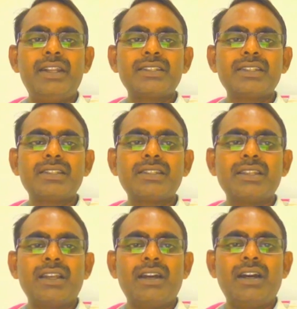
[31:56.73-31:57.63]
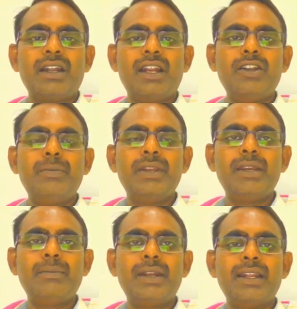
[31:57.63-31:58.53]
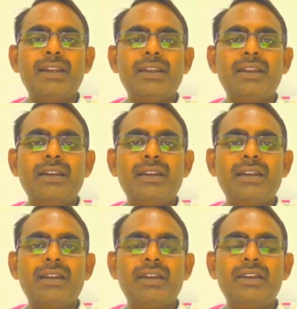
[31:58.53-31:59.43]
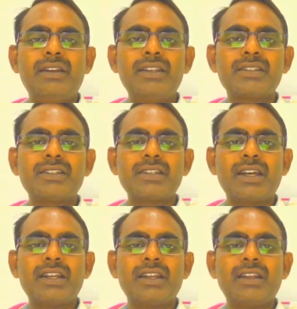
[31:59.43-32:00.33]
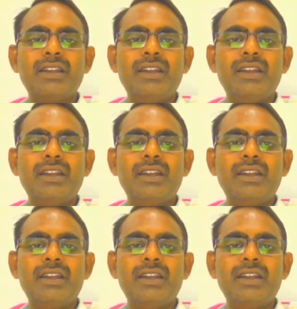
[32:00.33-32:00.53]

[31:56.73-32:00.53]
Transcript: discs or aluminium metal discs are